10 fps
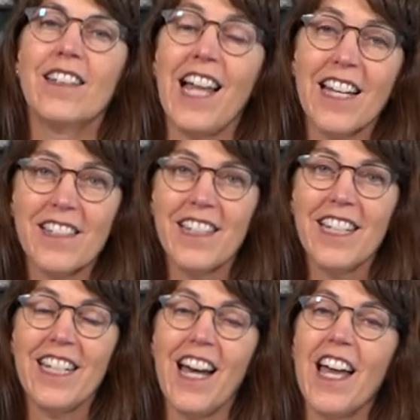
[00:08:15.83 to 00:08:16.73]

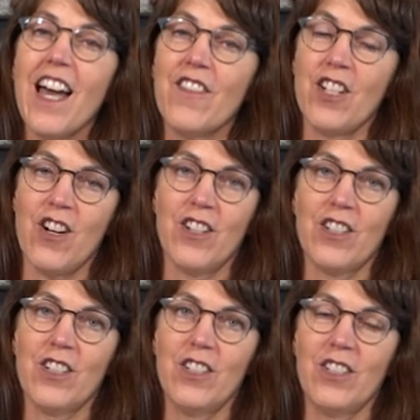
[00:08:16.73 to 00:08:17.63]
Lastly, I have an
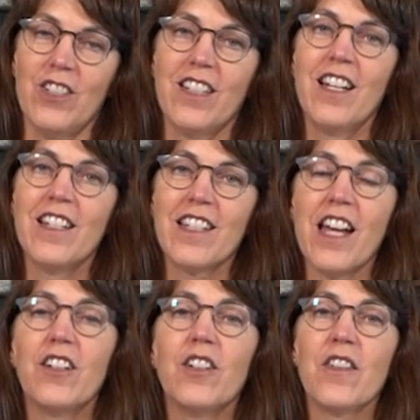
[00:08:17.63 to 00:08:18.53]
article
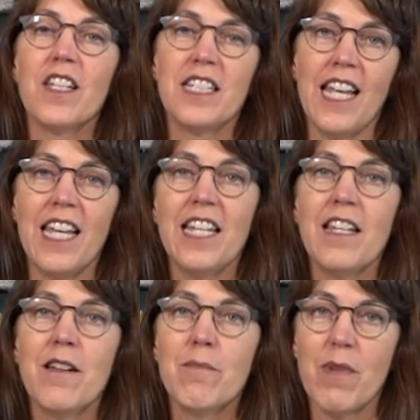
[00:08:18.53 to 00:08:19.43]
titled The
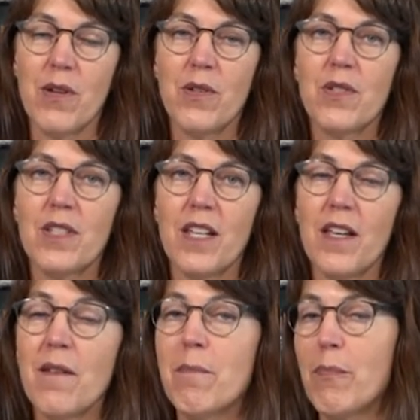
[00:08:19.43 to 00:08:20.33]
10 Most
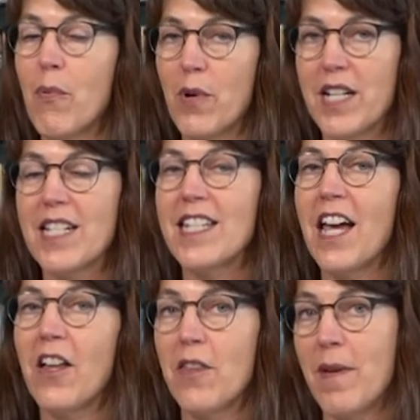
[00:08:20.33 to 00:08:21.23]
Important
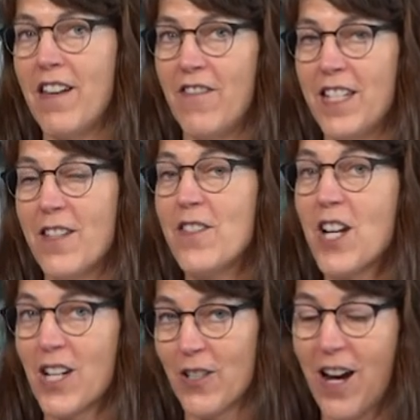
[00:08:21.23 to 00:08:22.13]
Health Benefits of
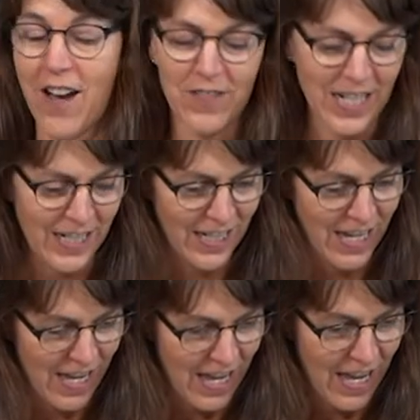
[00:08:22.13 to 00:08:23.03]
Yarn Crafting,
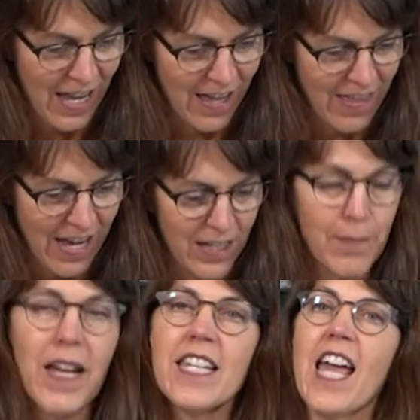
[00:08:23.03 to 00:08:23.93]
and that is
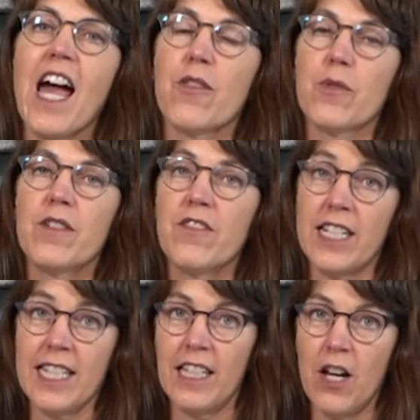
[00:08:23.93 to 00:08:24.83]
by Kathryn
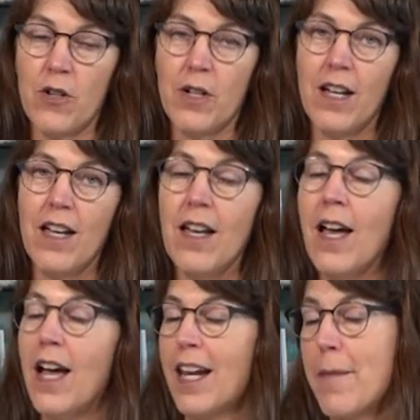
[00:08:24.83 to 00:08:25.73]
Vercillo.
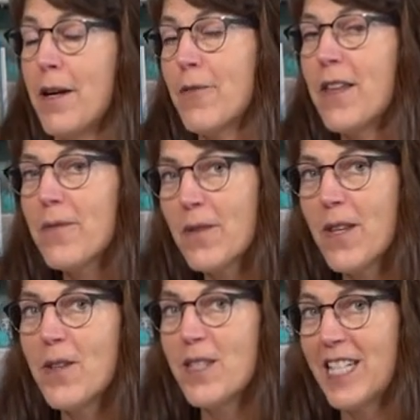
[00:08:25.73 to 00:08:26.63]
And I'm gonna run through
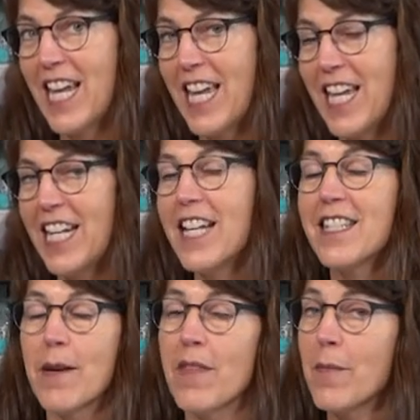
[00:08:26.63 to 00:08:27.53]
those 10, and
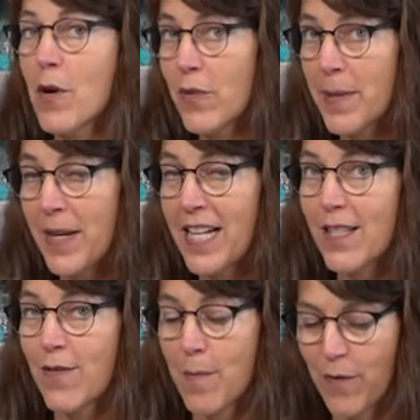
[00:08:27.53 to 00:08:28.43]
some of them are
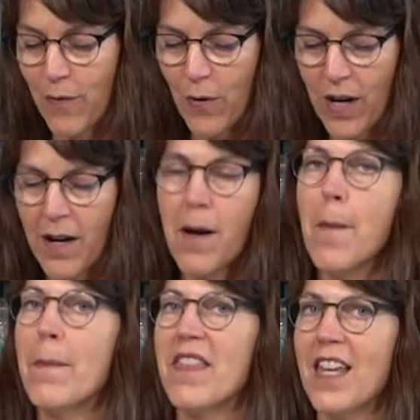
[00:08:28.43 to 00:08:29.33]
repeats from before,
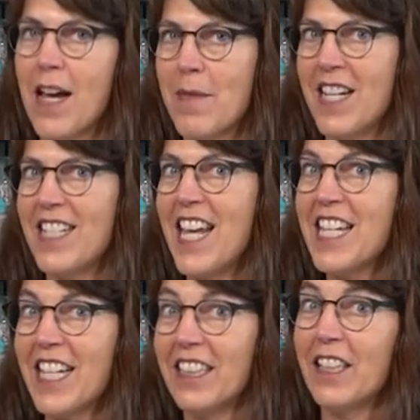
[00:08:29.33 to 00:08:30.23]
but then I'm gonna
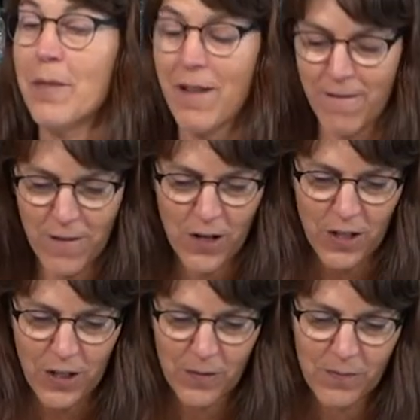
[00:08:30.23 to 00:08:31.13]
take it a little bit
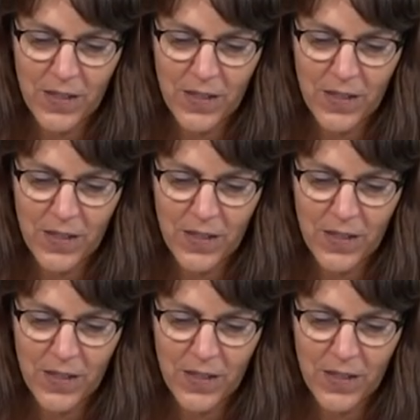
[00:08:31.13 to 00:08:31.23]
further.